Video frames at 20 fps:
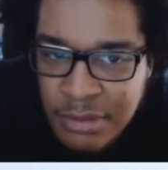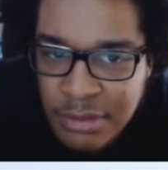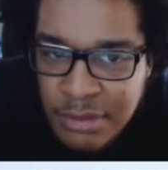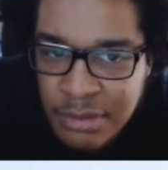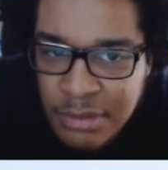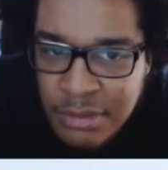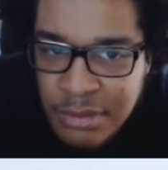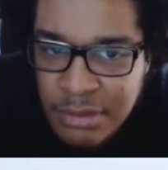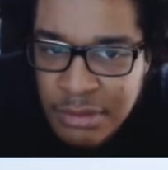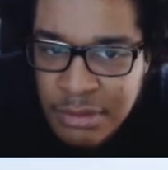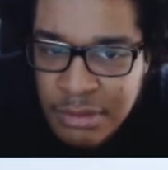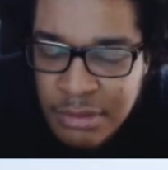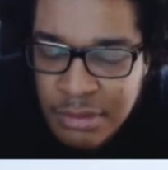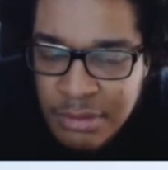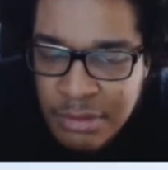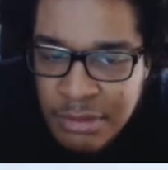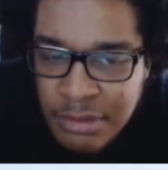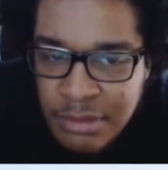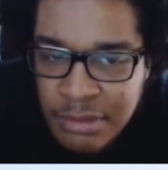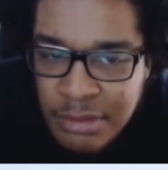
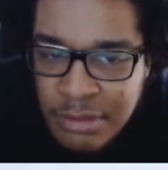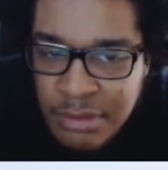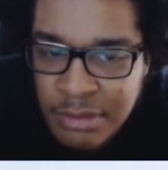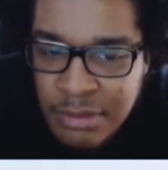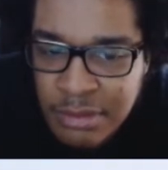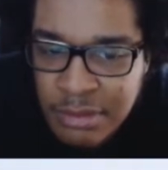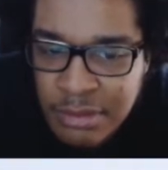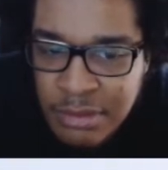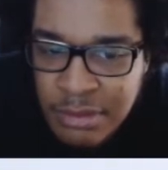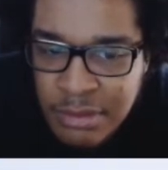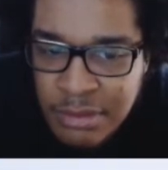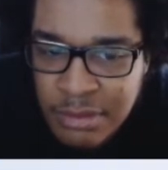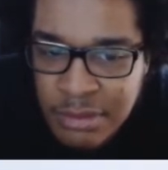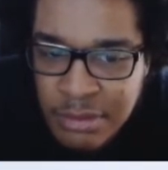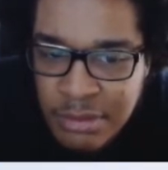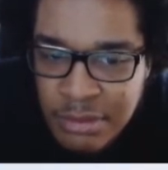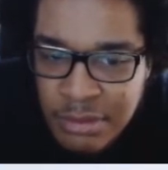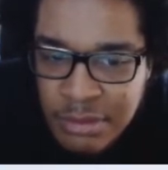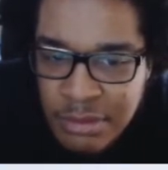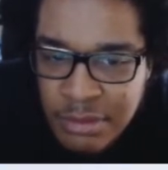
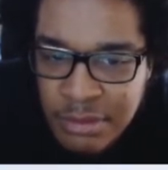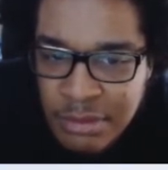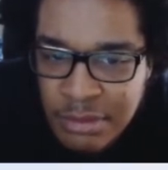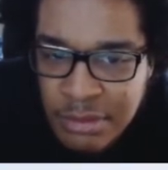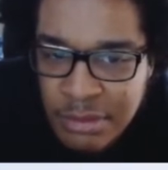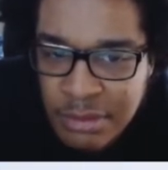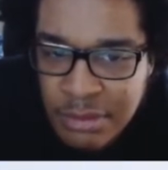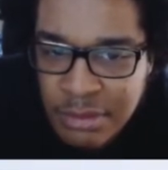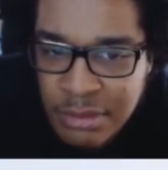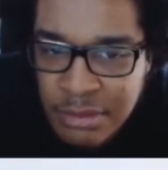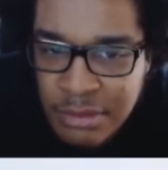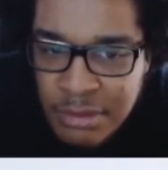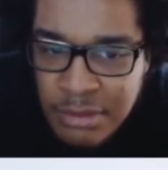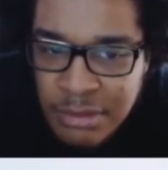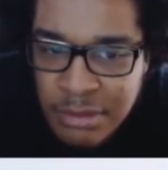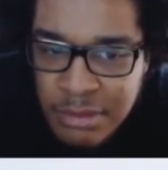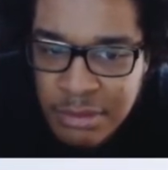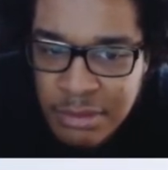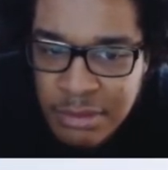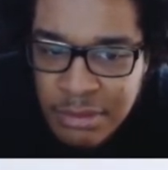
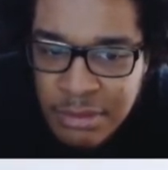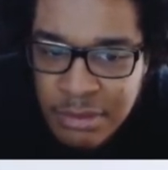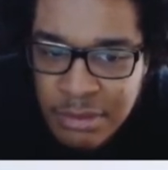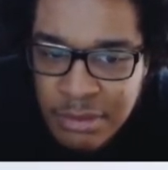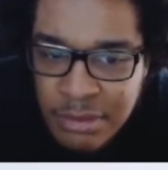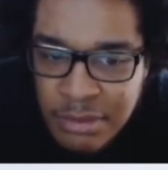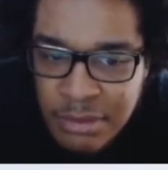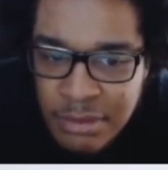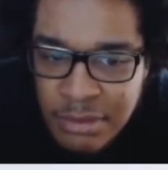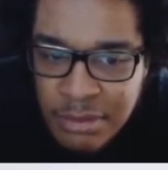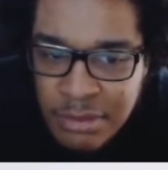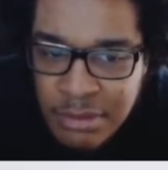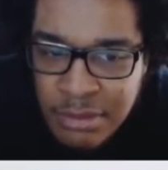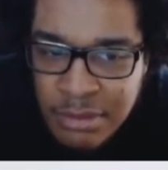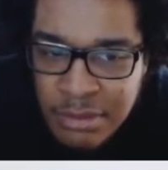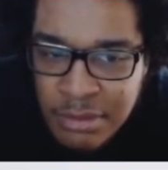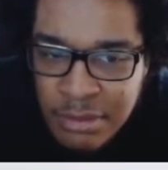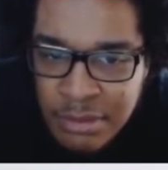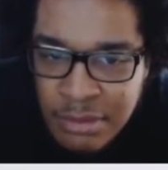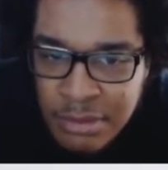
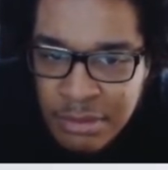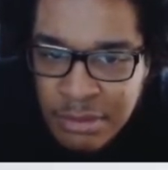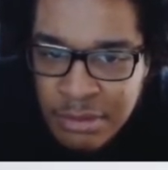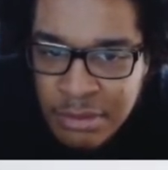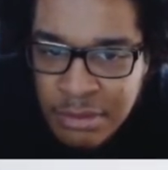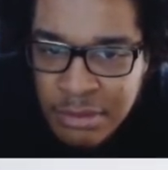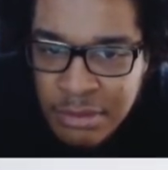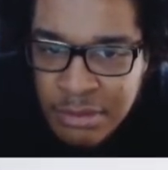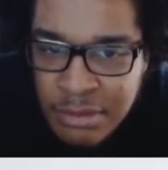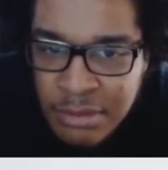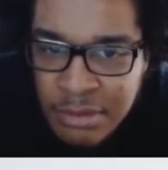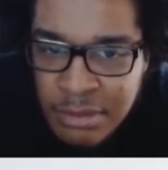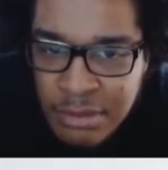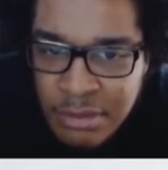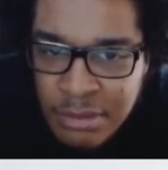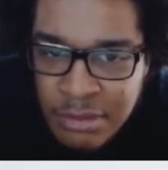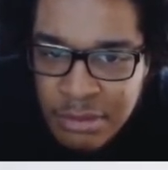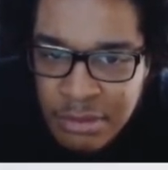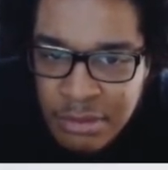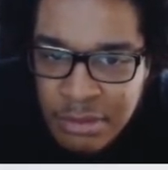
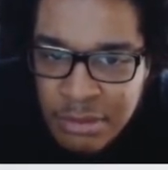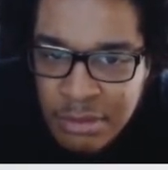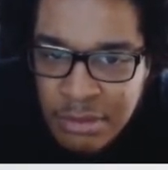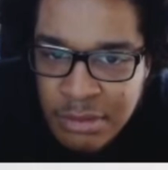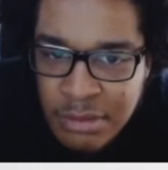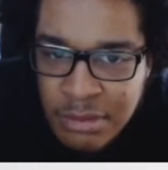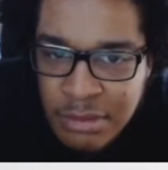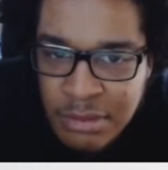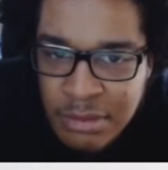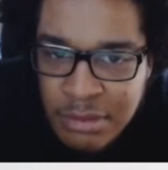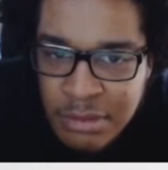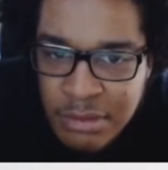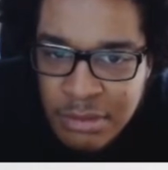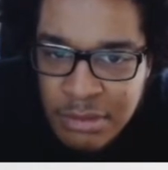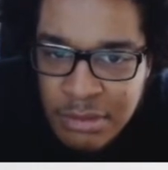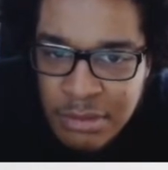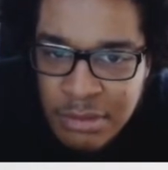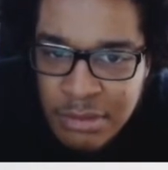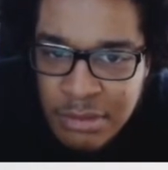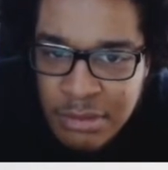
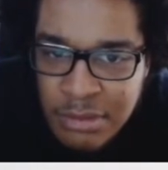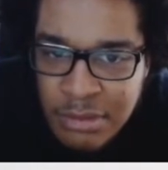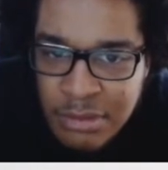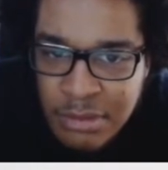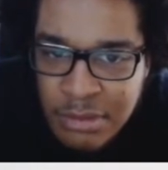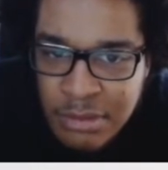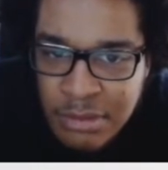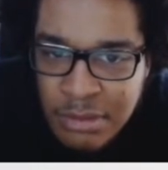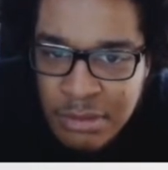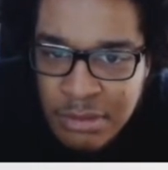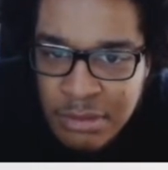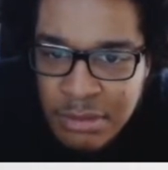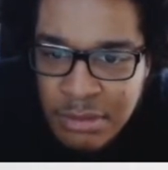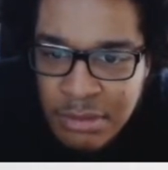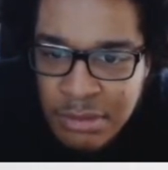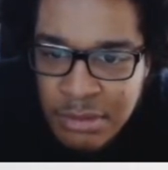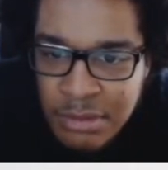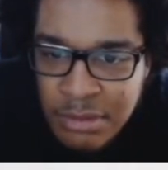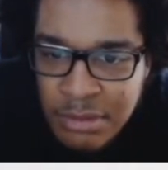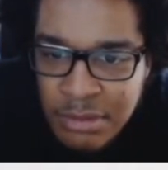
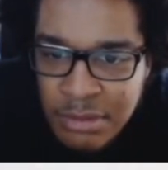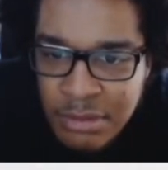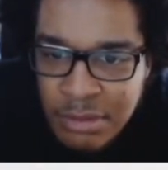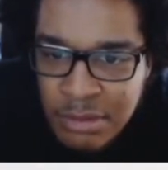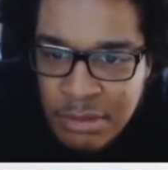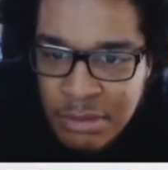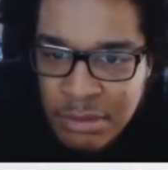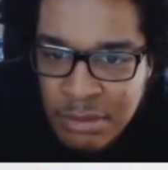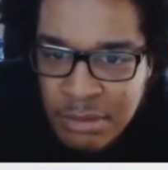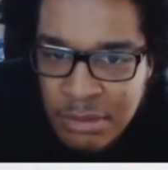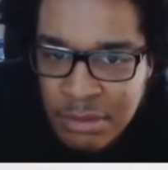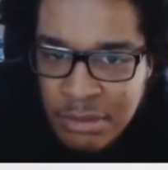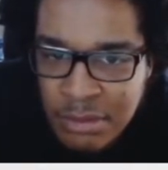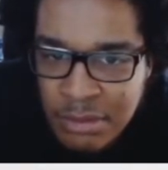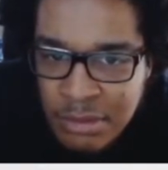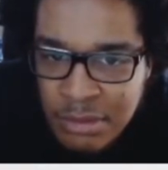This person isn't speaking.